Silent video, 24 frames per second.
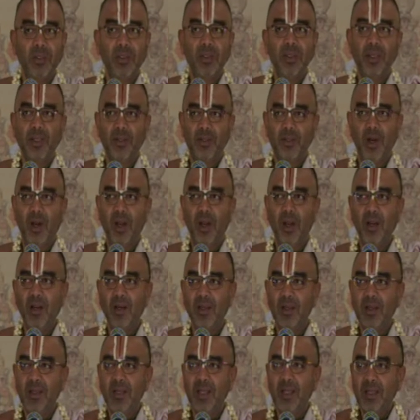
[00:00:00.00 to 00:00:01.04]
They thought
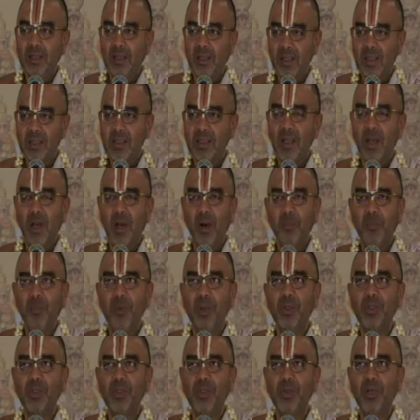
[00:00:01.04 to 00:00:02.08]
this
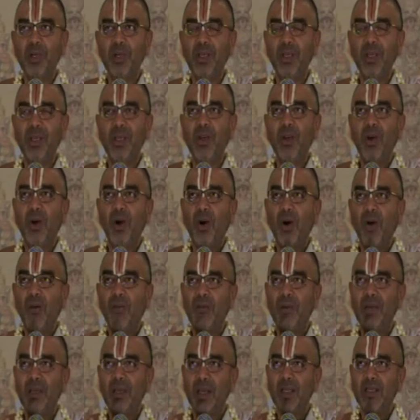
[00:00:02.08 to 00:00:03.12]
opportunity
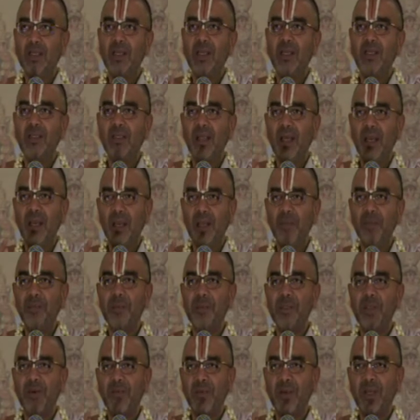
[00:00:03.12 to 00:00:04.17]
of touching the
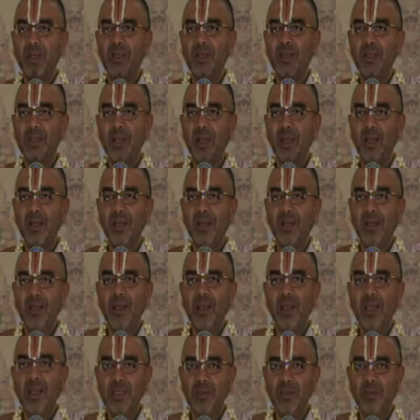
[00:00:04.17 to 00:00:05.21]
lips of Krishna
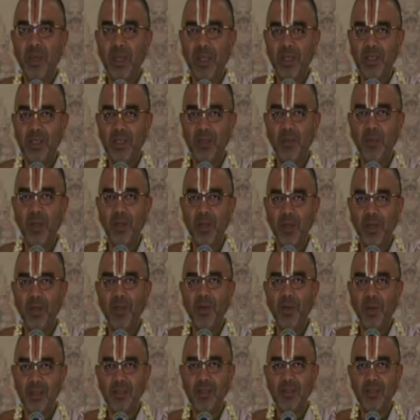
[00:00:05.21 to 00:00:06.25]
is blessed only
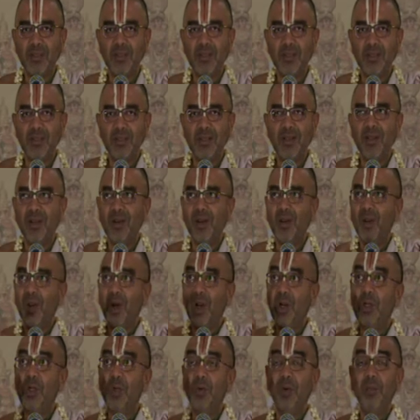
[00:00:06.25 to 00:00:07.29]
to us,
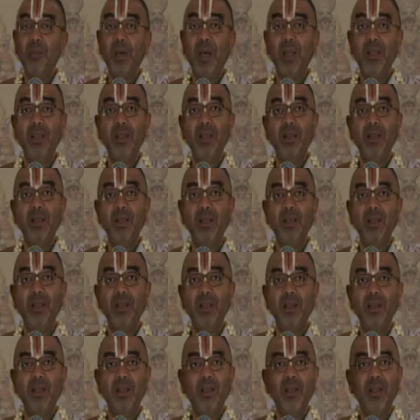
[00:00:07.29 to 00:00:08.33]
not to a banyan tree,
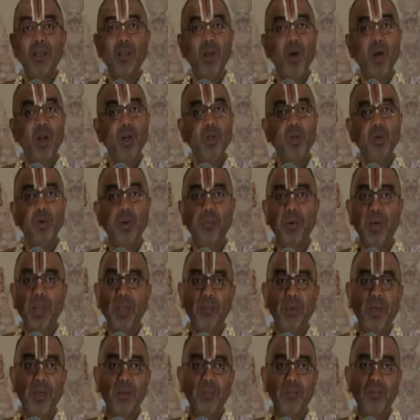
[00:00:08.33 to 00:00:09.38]
not to a
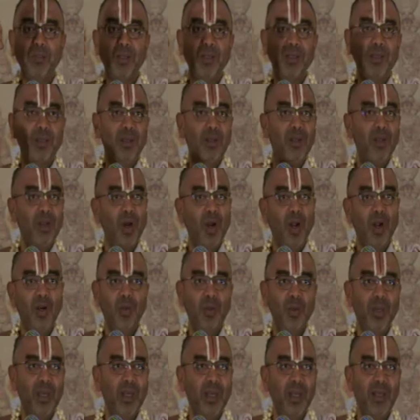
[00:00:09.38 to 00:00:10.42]
panamaram,
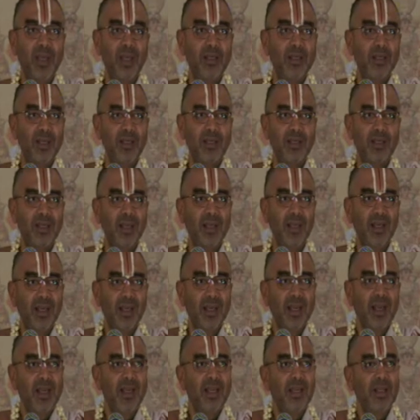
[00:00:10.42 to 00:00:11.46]
not to any other tree.
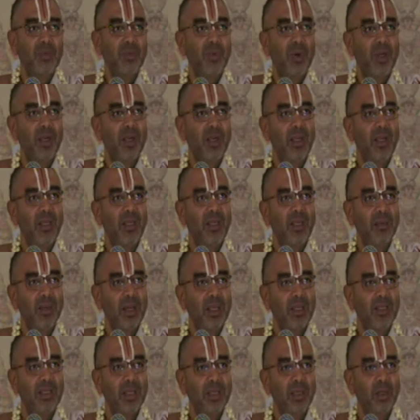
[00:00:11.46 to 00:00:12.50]
It is only the
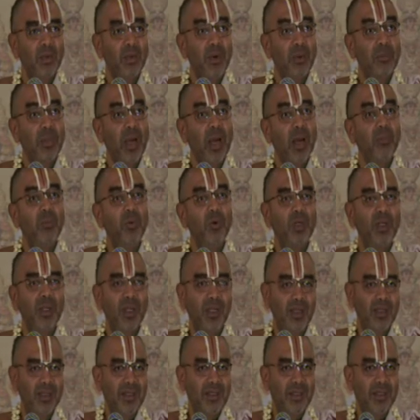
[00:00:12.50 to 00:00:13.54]
blessing to a bamboo
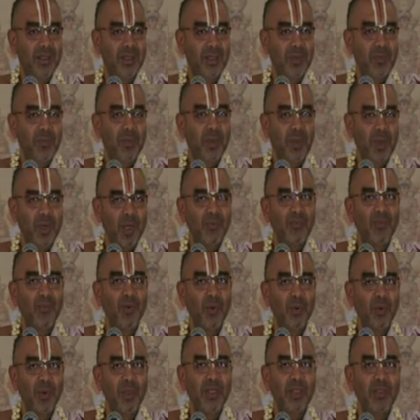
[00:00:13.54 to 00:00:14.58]
tree. Because
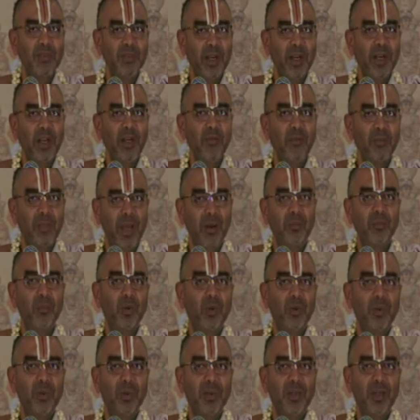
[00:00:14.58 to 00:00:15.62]
flute is made of
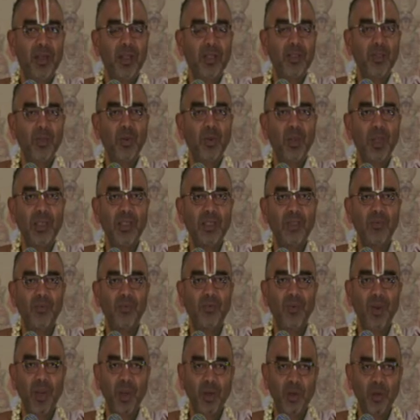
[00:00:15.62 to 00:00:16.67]
bamboo, it's known as
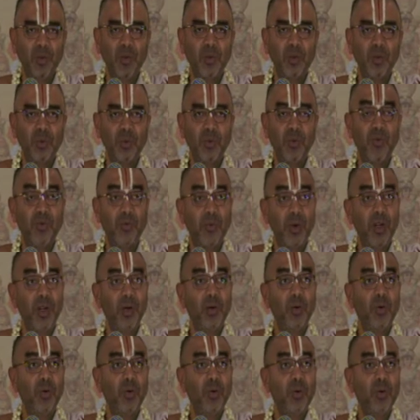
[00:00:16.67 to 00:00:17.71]
Venu.
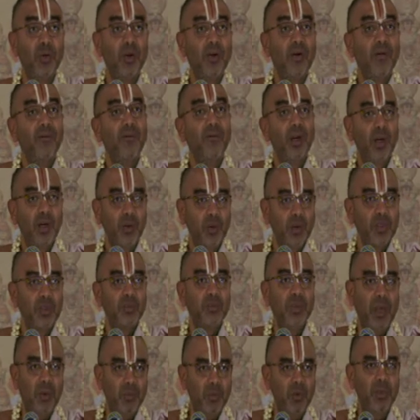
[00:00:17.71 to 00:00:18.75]
Venu. Venu is
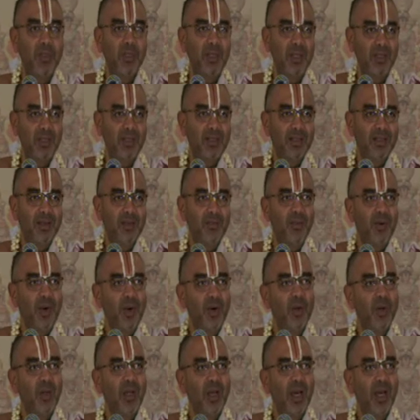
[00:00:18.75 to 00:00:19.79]
bamboo tree.
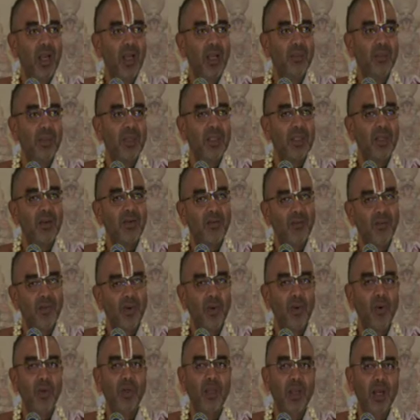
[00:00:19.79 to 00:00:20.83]
Venu ganam is
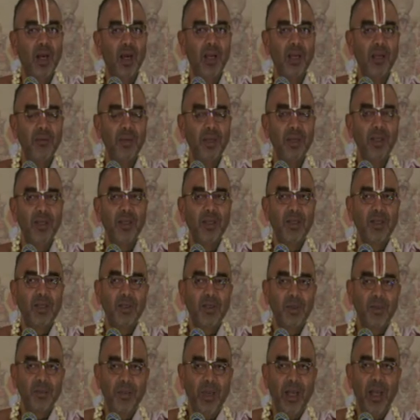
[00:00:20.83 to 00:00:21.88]
flute ganam.
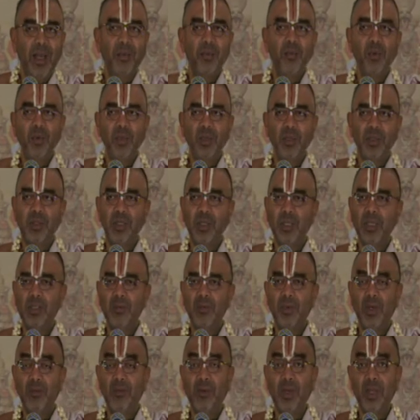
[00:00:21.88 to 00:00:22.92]
So bamboo
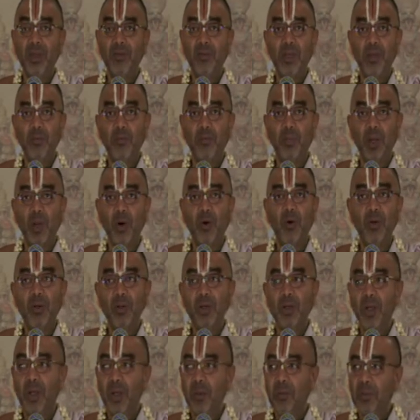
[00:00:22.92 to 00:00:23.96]
trees were very proud.
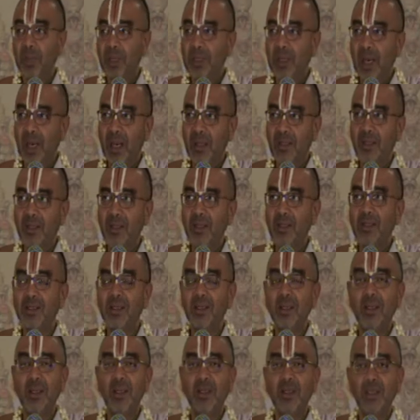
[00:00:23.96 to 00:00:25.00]
But the other
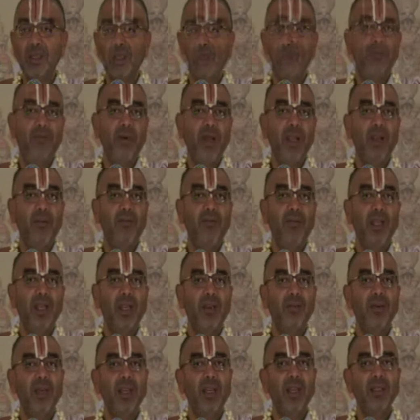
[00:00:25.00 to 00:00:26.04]
trees fell
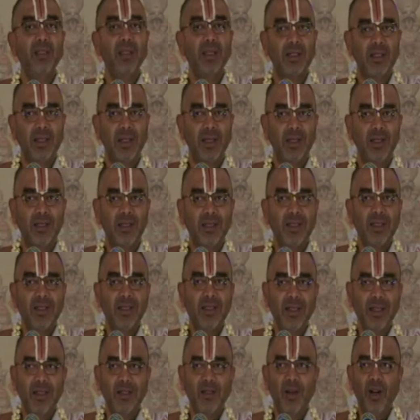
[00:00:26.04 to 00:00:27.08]
feeling very rejected.
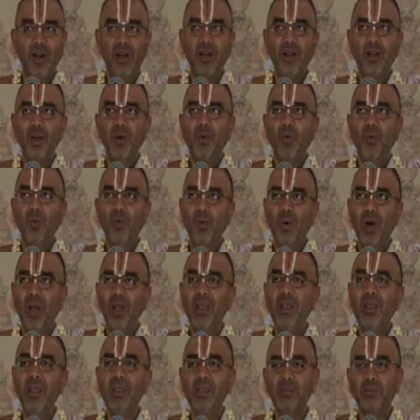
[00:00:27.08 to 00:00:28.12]
They thought, why
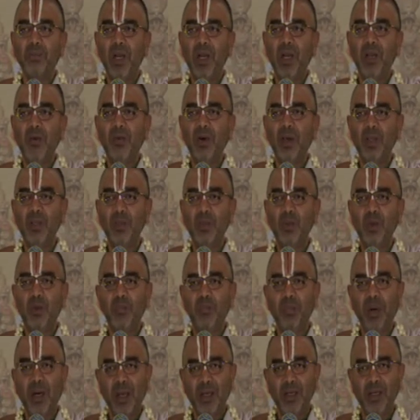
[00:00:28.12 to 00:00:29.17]
is Bhagavan so
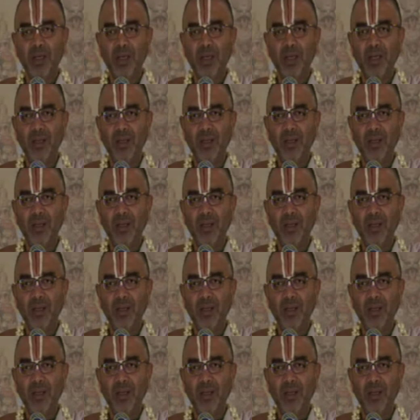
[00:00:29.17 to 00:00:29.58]
partial?